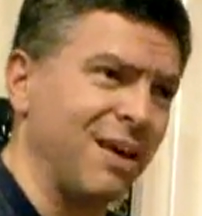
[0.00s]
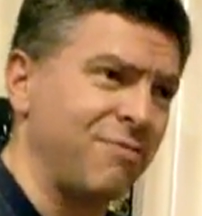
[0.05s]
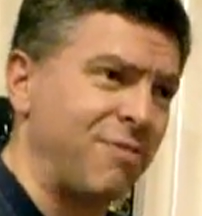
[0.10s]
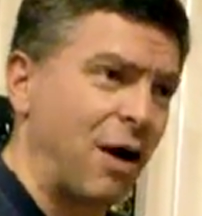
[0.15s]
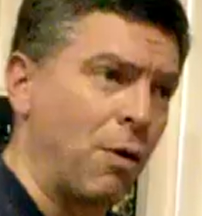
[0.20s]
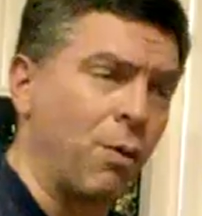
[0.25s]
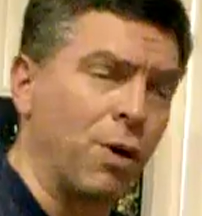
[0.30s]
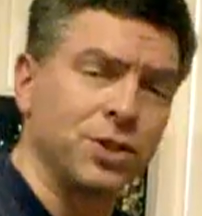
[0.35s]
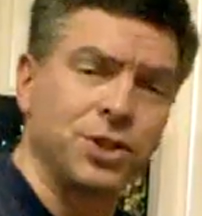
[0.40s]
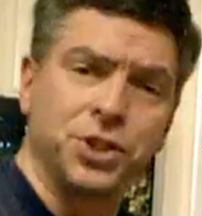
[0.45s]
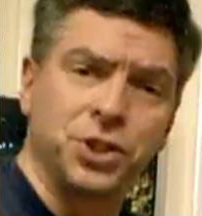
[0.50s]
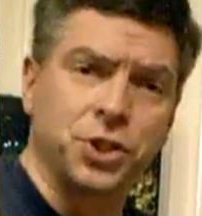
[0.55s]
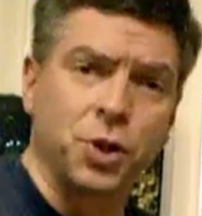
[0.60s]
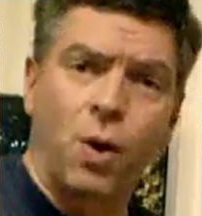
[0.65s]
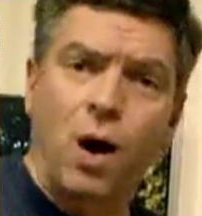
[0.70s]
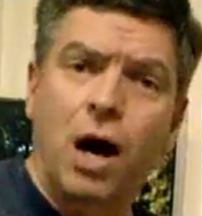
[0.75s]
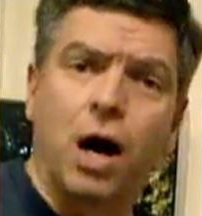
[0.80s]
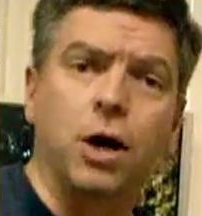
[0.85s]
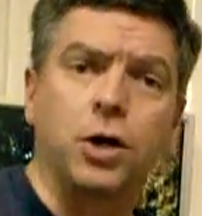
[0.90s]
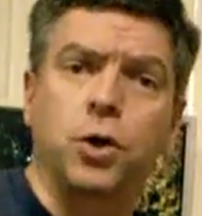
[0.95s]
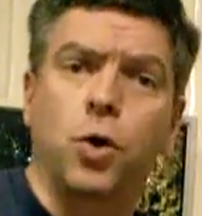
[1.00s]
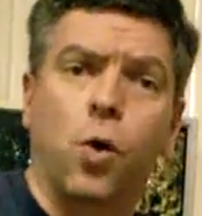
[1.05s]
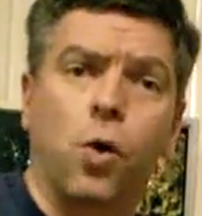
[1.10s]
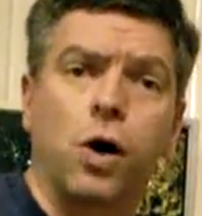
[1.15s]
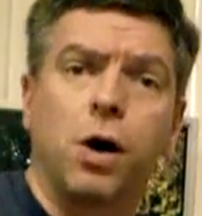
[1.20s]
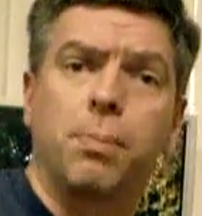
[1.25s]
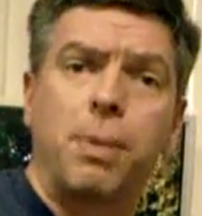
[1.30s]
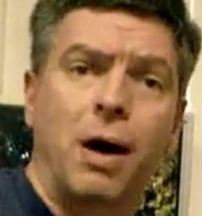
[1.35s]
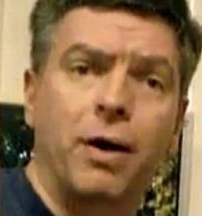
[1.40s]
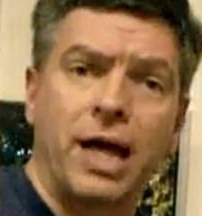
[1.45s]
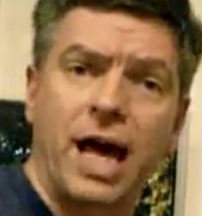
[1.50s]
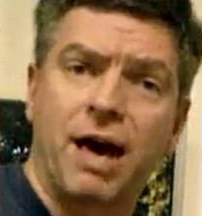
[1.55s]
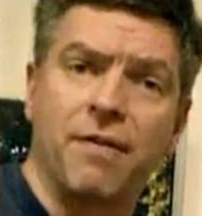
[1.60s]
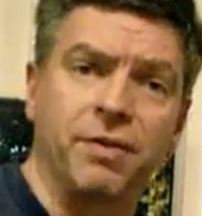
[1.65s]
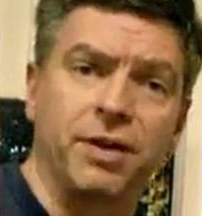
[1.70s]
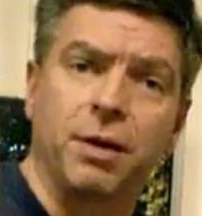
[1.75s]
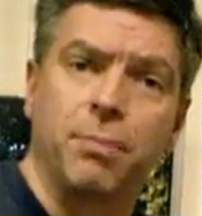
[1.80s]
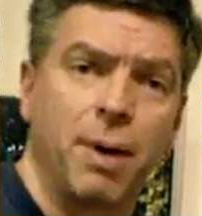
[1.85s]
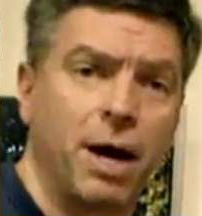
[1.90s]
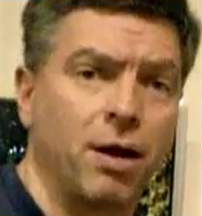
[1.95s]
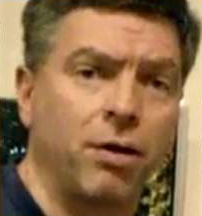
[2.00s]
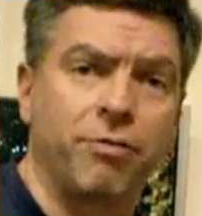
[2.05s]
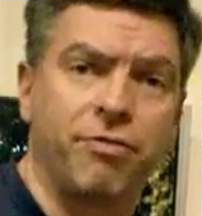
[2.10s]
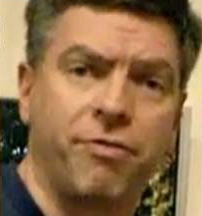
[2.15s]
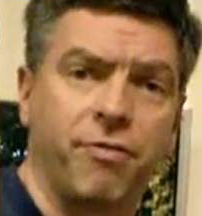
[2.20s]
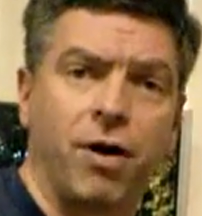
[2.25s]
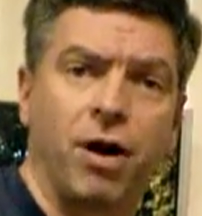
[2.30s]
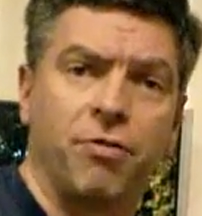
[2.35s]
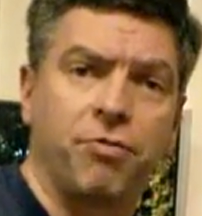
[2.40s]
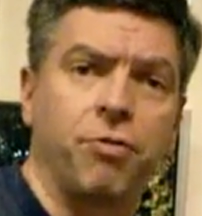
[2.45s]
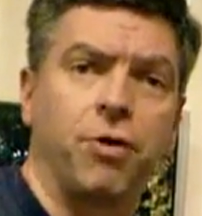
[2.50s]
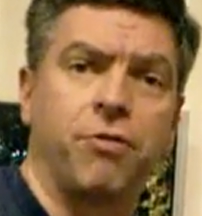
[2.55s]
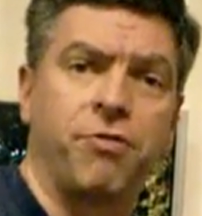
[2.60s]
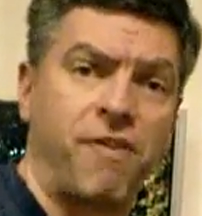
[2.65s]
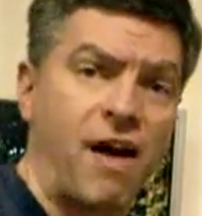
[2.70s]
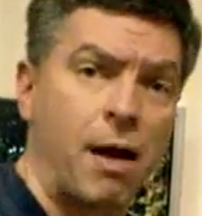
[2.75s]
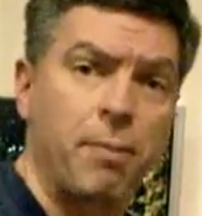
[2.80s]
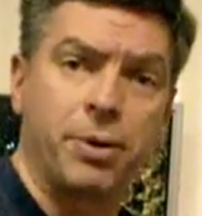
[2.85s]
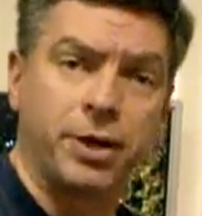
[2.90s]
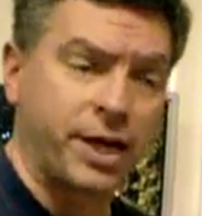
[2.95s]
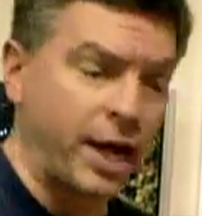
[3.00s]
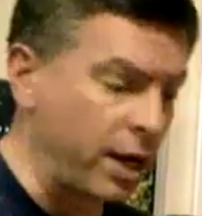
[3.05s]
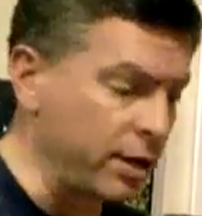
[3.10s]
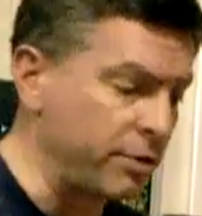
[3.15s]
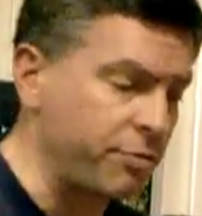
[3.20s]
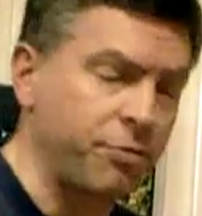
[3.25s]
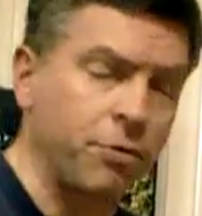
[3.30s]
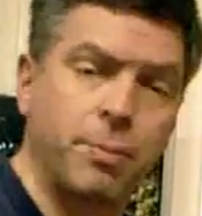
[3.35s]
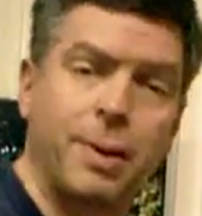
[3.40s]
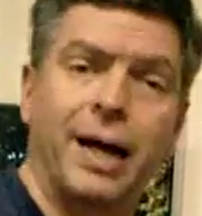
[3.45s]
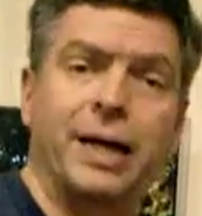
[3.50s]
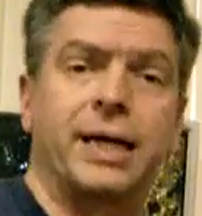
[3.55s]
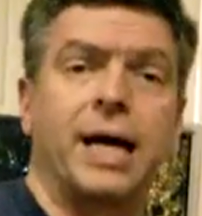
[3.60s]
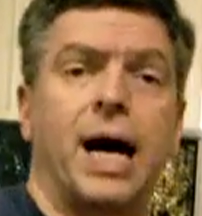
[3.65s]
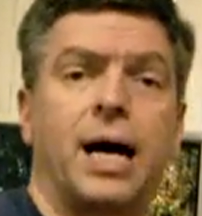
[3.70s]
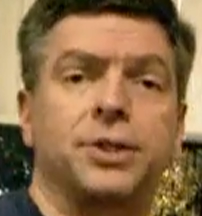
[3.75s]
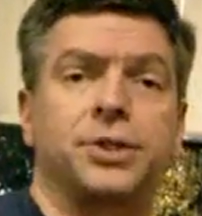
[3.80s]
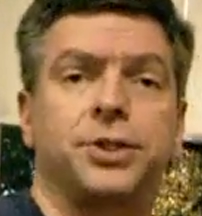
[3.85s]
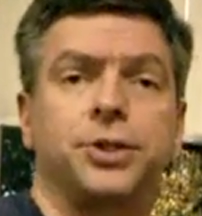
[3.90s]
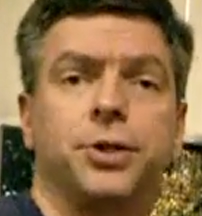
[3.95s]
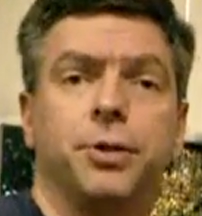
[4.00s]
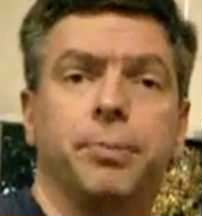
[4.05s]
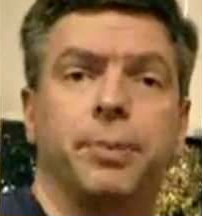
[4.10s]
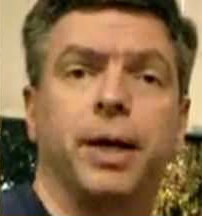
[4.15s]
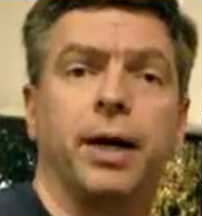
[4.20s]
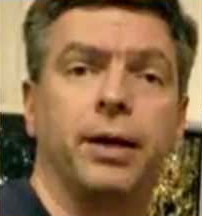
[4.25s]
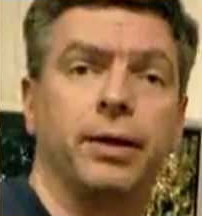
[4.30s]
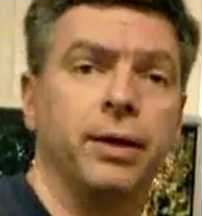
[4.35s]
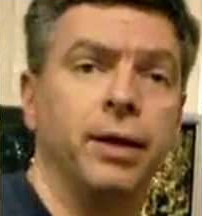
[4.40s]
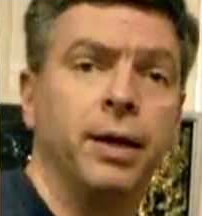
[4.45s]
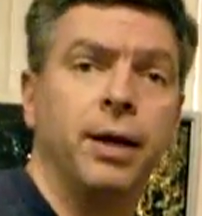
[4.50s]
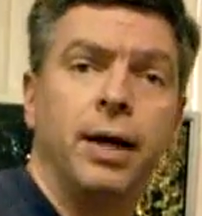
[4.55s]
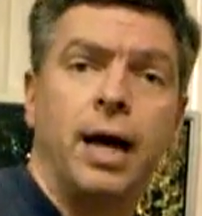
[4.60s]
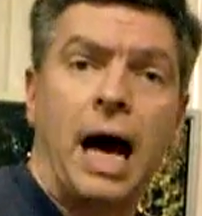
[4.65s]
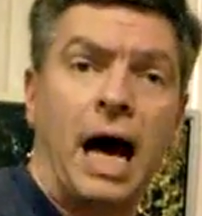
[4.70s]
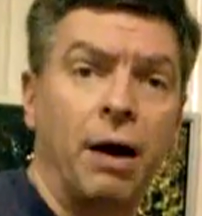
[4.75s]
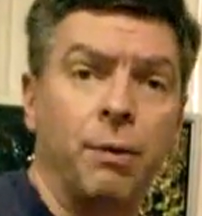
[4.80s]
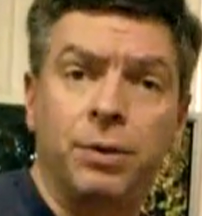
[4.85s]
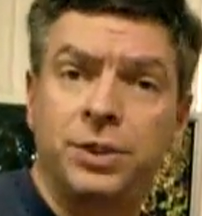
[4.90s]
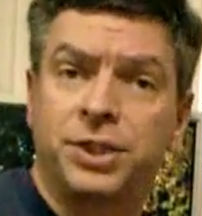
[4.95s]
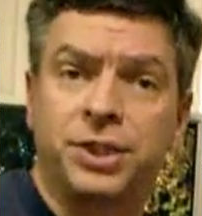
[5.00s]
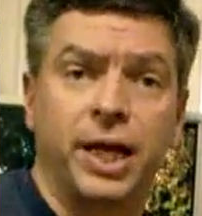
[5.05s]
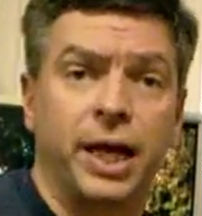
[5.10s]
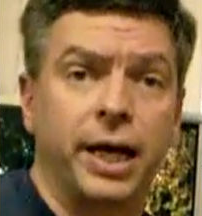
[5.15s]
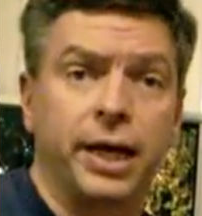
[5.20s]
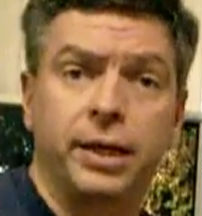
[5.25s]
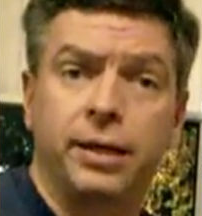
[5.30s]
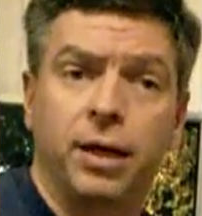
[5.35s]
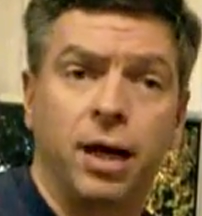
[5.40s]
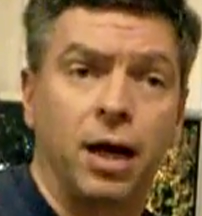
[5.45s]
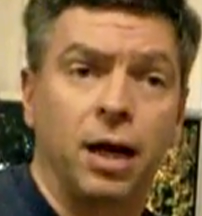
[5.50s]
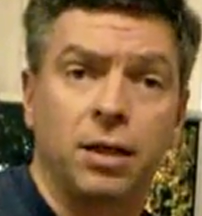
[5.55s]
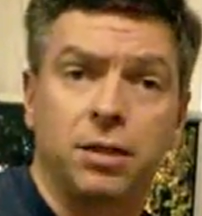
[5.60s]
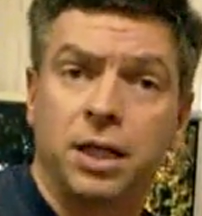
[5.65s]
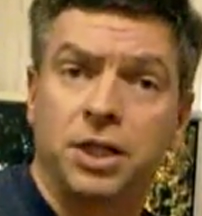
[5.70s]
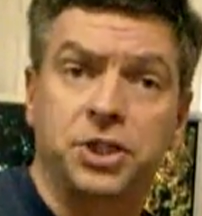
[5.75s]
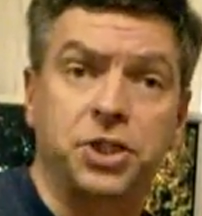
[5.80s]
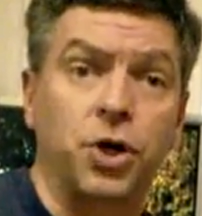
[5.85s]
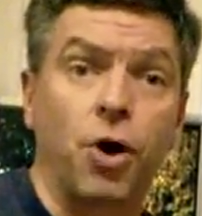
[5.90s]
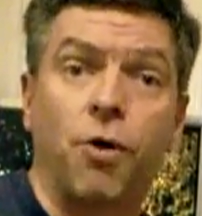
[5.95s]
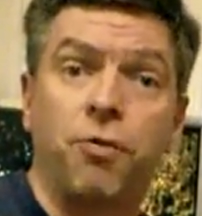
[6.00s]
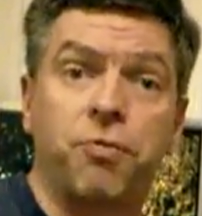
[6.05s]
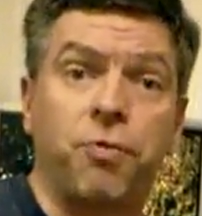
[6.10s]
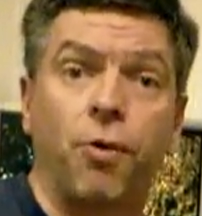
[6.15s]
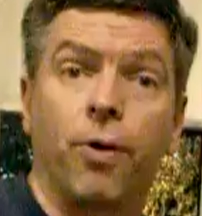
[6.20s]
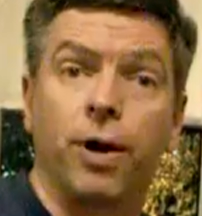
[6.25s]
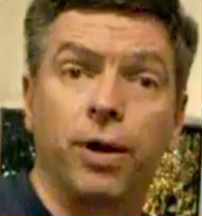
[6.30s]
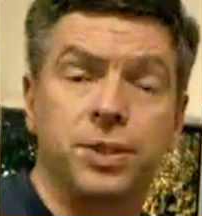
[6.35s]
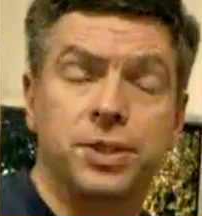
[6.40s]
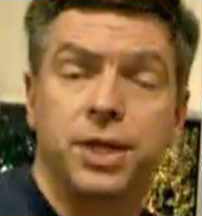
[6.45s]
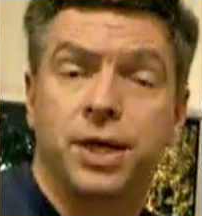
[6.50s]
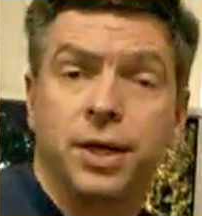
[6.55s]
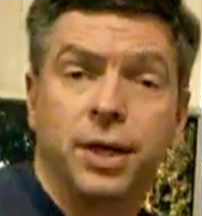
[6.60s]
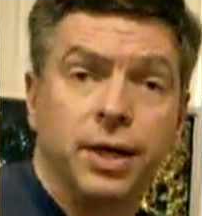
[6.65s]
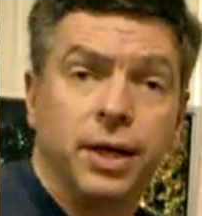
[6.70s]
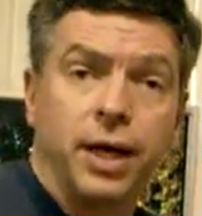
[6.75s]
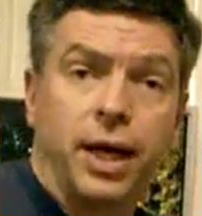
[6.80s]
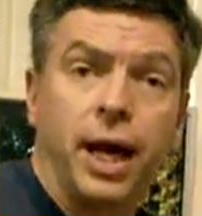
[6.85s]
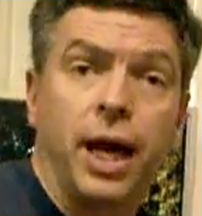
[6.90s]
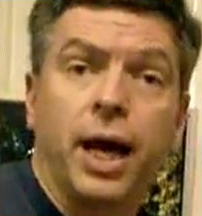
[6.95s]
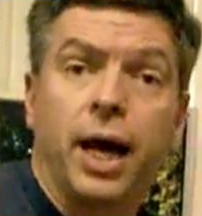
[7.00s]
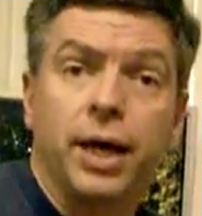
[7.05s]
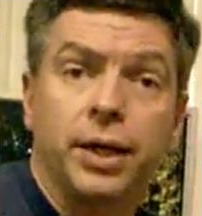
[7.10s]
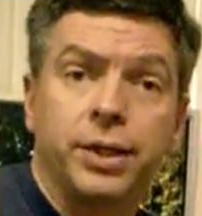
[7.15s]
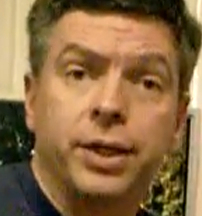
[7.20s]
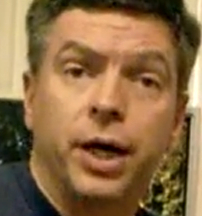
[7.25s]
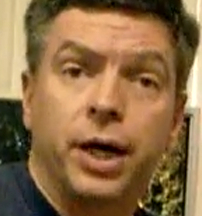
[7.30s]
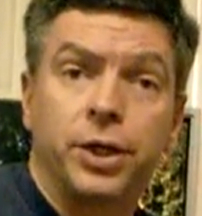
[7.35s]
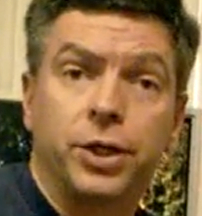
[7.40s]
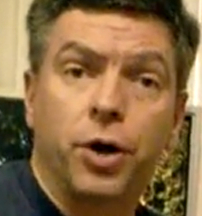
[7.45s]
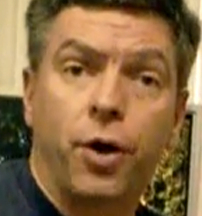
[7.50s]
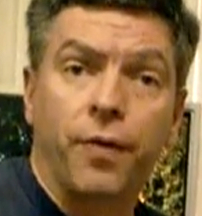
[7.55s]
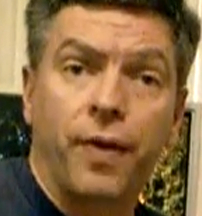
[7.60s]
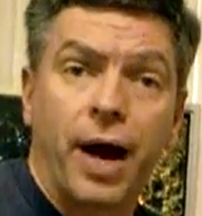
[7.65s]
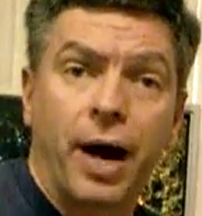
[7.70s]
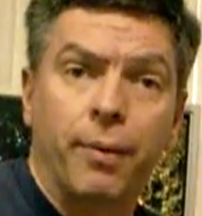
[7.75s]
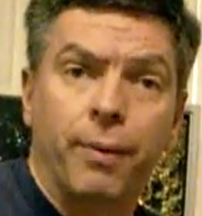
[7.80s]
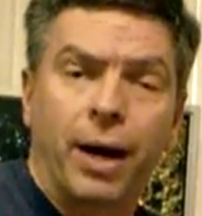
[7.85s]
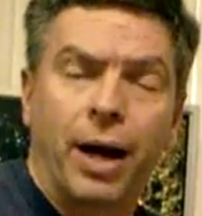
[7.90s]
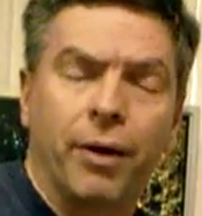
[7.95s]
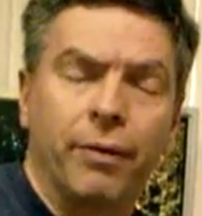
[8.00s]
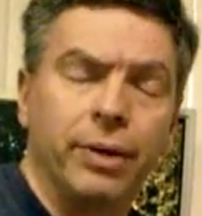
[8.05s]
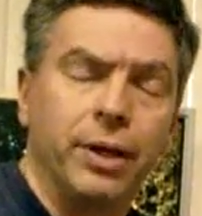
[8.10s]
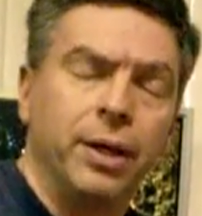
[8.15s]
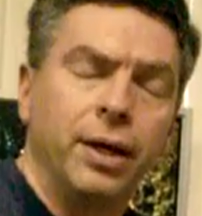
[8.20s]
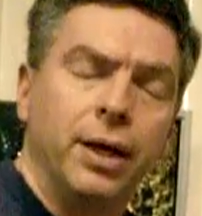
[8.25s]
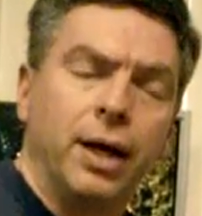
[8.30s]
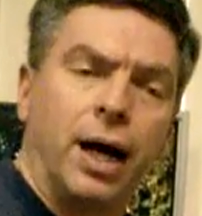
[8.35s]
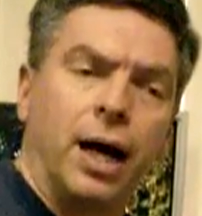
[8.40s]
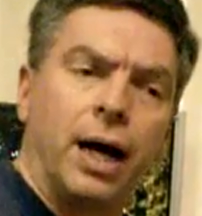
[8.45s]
if I wasn't so hardcore about having a metal foot fabricated for my costume, then I would say let's go for it and go that route.